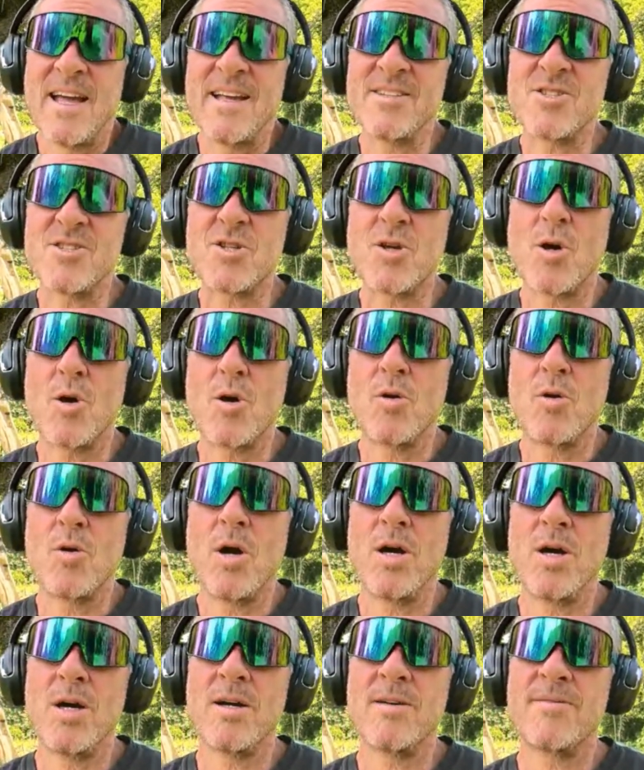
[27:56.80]
And so
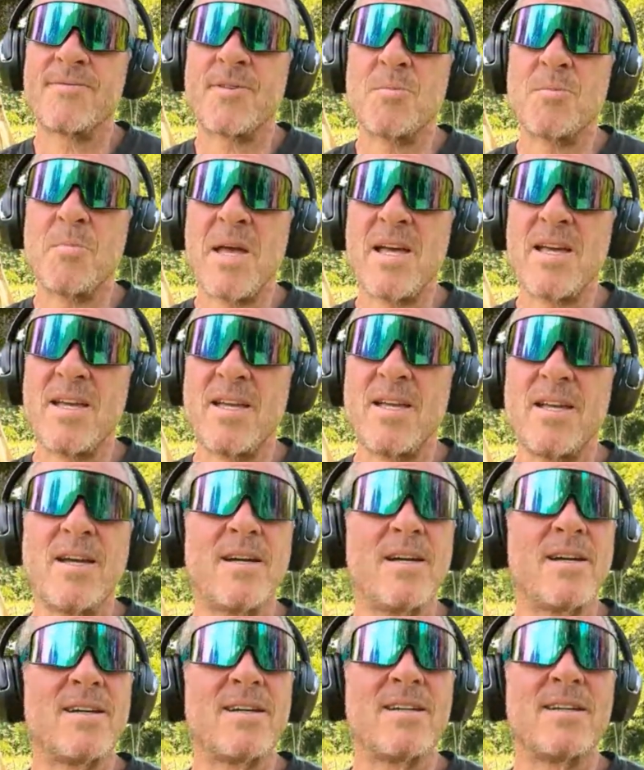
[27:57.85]
for me,
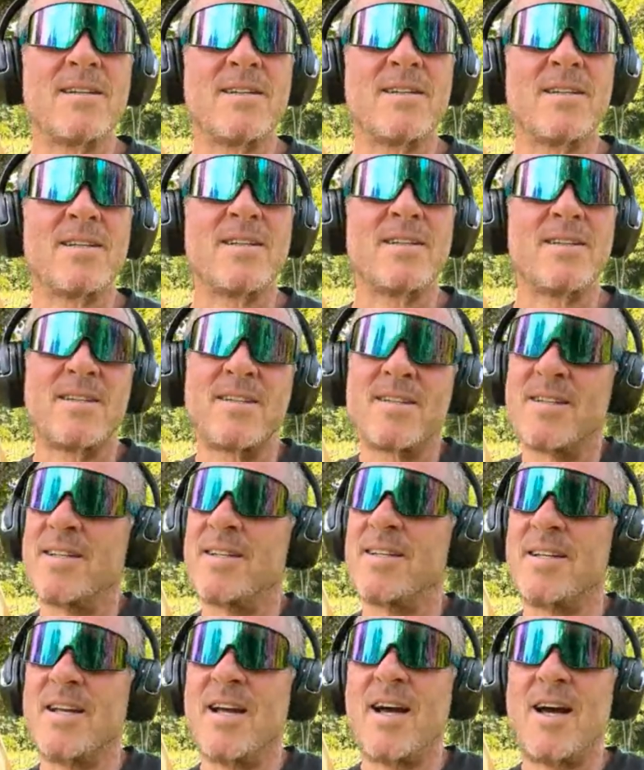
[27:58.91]

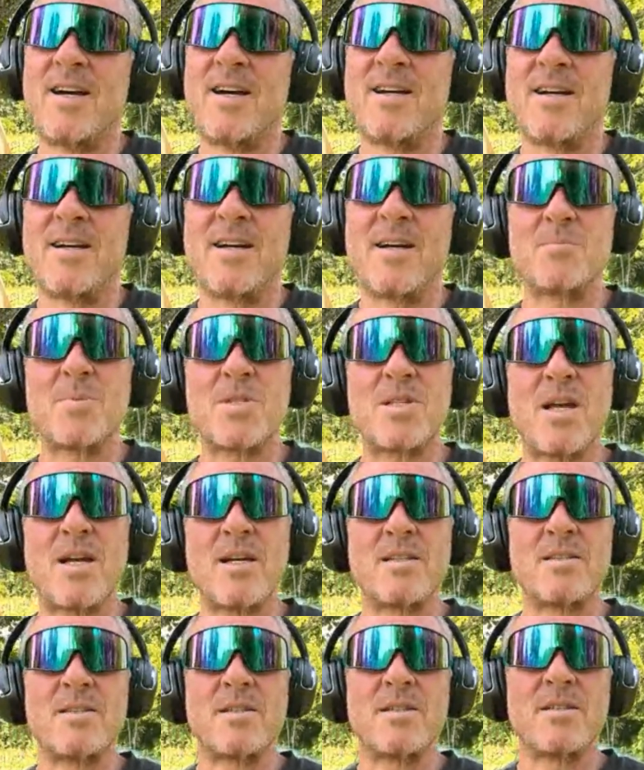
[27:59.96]
yeah, I'm
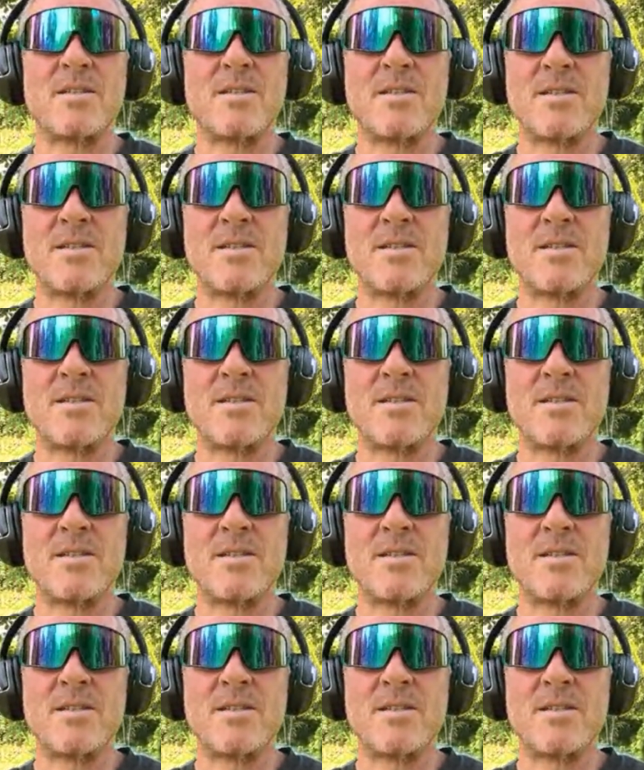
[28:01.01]
psyched.